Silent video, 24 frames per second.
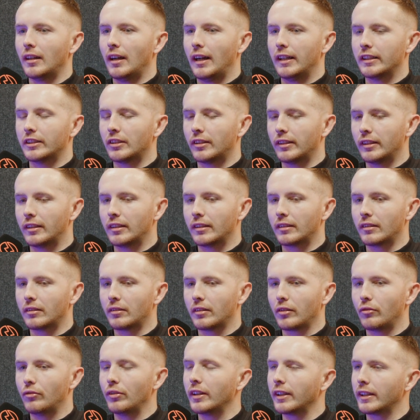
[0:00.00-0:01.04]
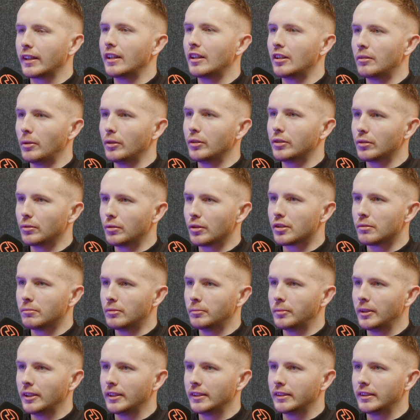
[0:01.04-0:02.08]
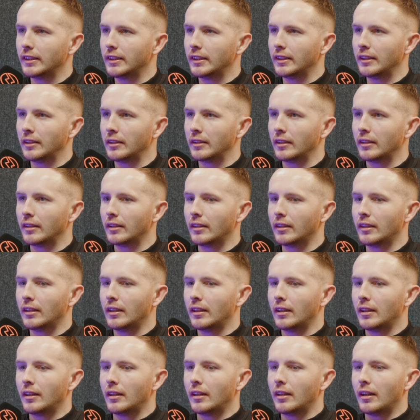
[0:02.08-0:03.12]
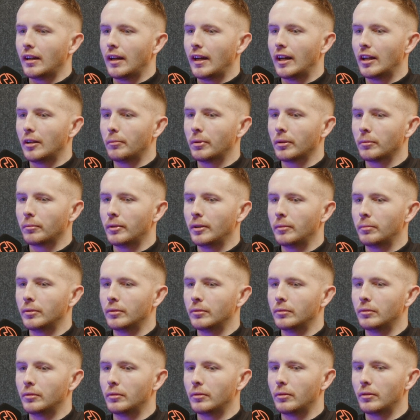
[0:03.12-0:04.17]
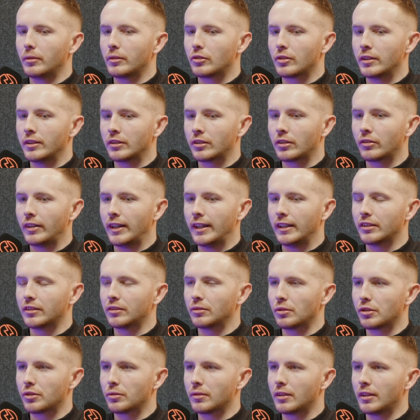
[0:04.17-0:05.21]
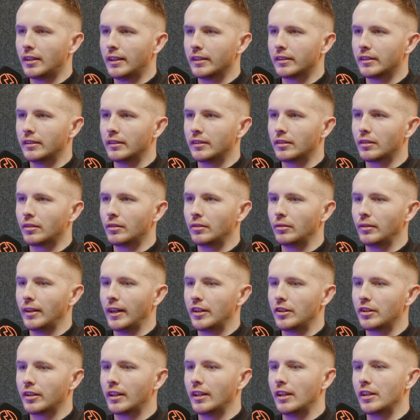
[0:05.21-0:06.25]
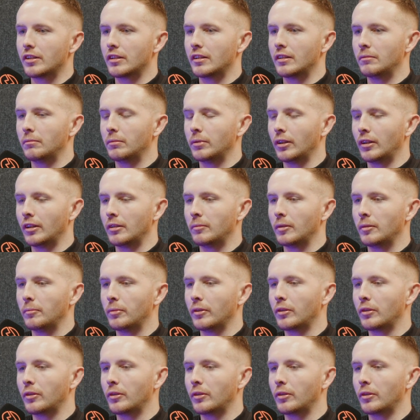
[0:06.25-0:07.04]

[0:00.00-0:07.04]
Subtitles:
I started to really care about social mobility and helping people transgress social classes through education and employment.